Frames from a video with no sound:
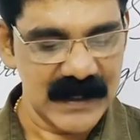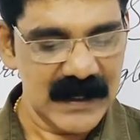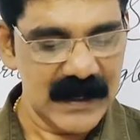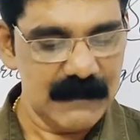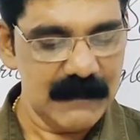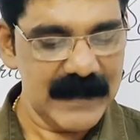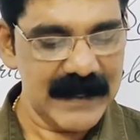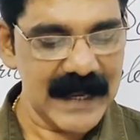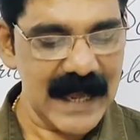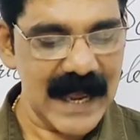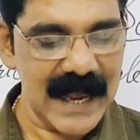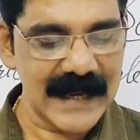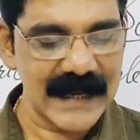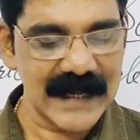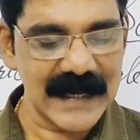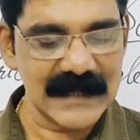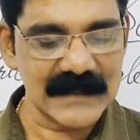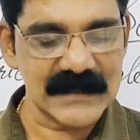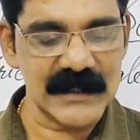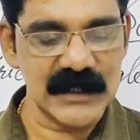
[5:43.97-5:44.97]
but i
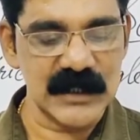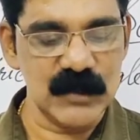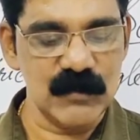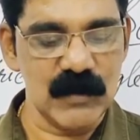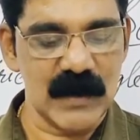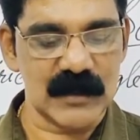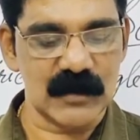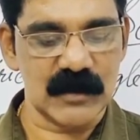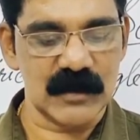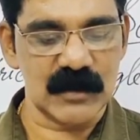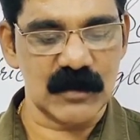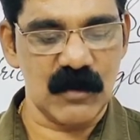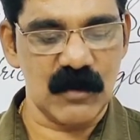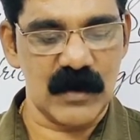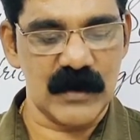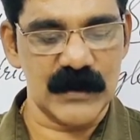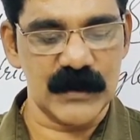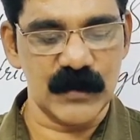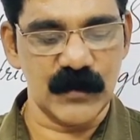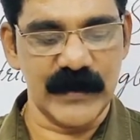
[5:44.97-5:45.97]
can see you are not
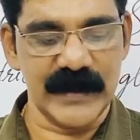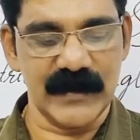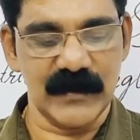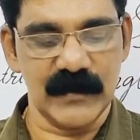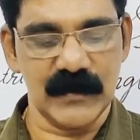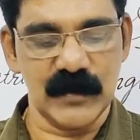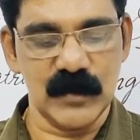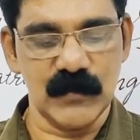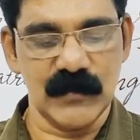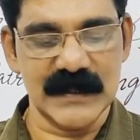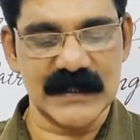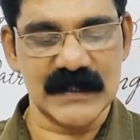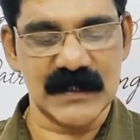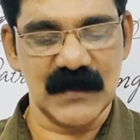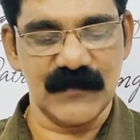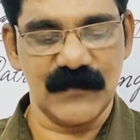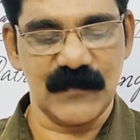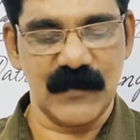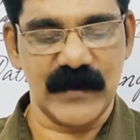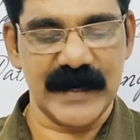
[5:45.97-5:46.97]
doing
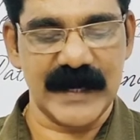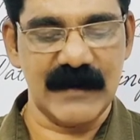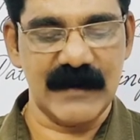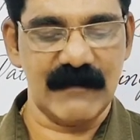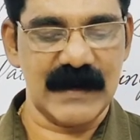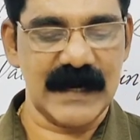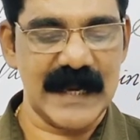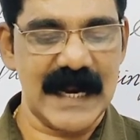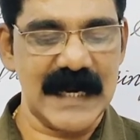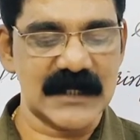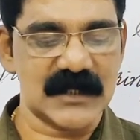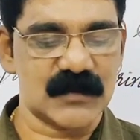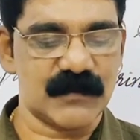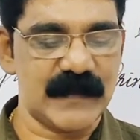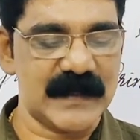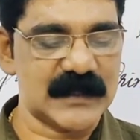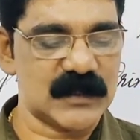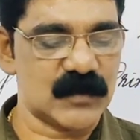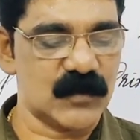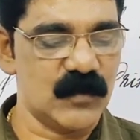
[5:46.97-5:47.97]
yourself or anyone else
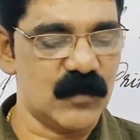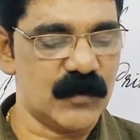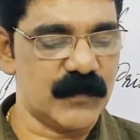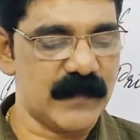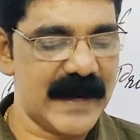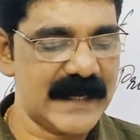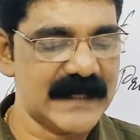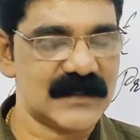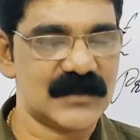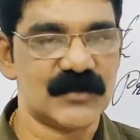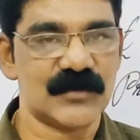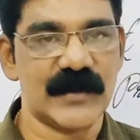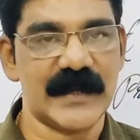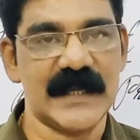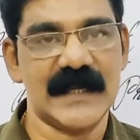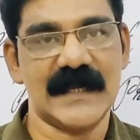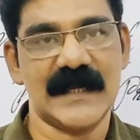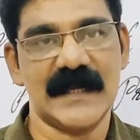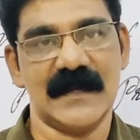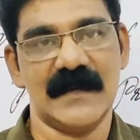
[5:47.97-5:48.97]
much good by
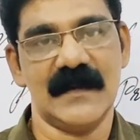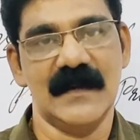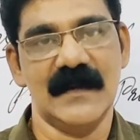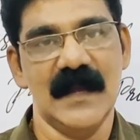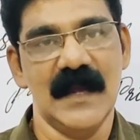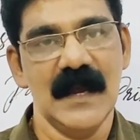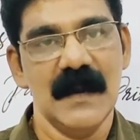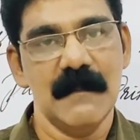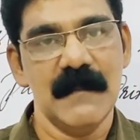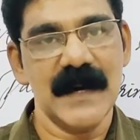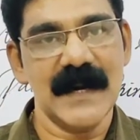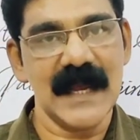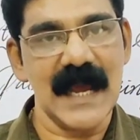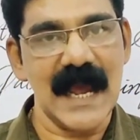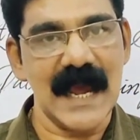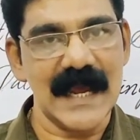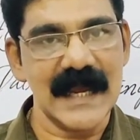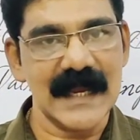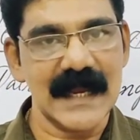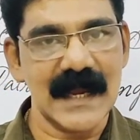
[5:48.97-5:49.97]
staying here but
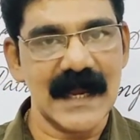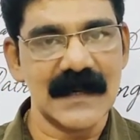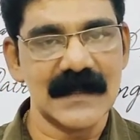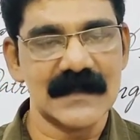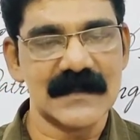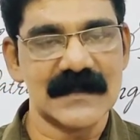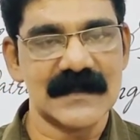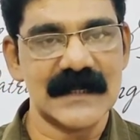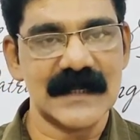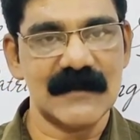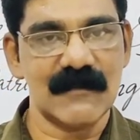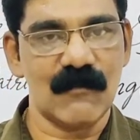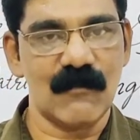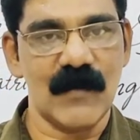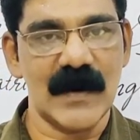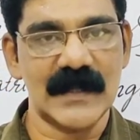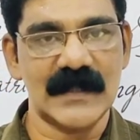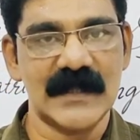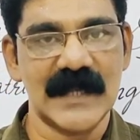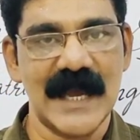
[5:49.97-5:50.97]
I can say
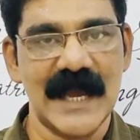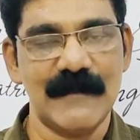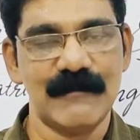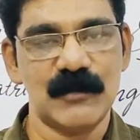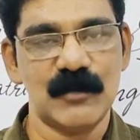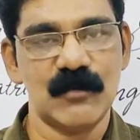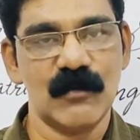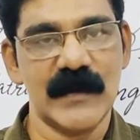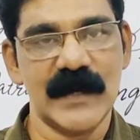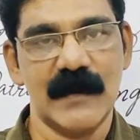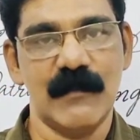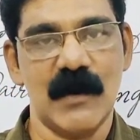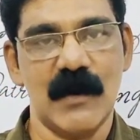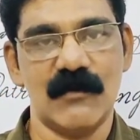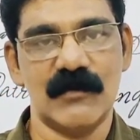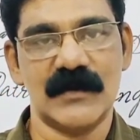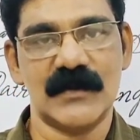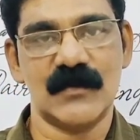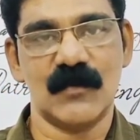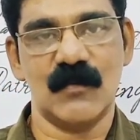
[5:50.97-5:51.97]
one thing, I am sure
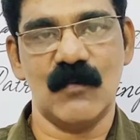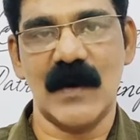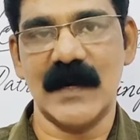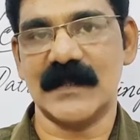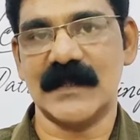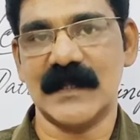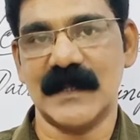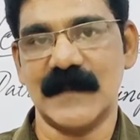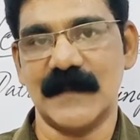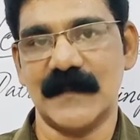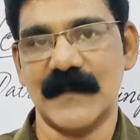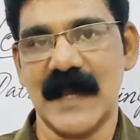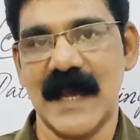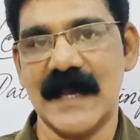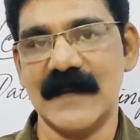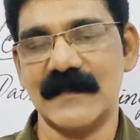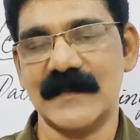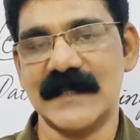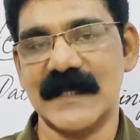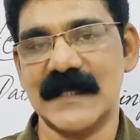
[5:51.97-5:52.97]
about one thing.
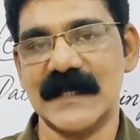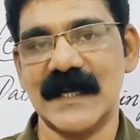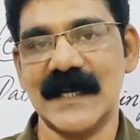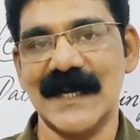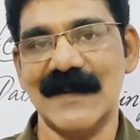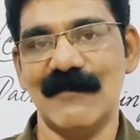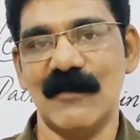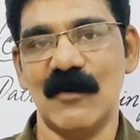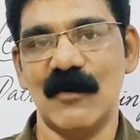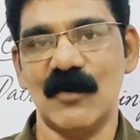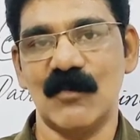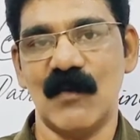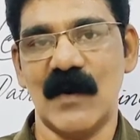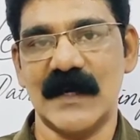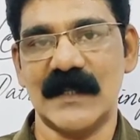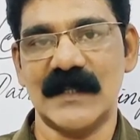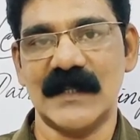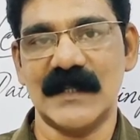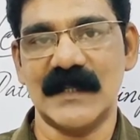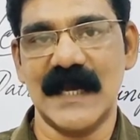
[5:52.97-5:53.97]
I am certain about
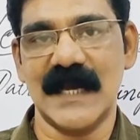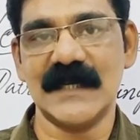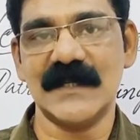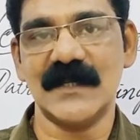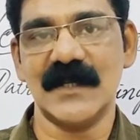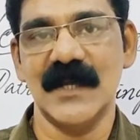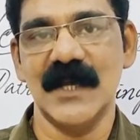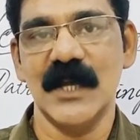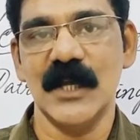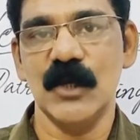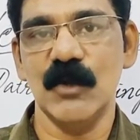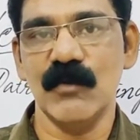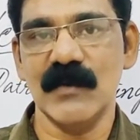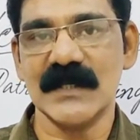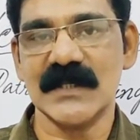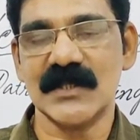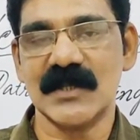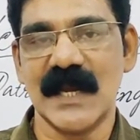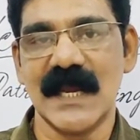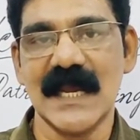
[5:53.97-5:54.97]
one thing that your
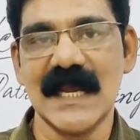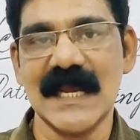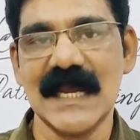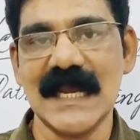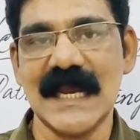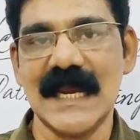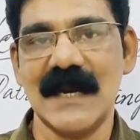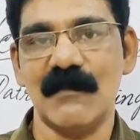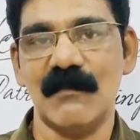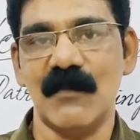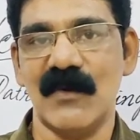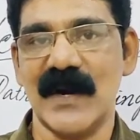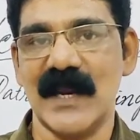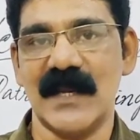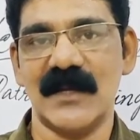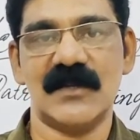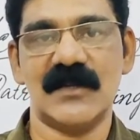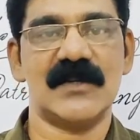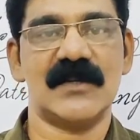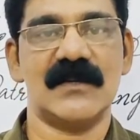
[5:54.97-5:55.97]
stay in
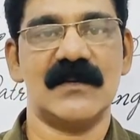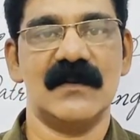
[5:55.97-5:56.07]
Munich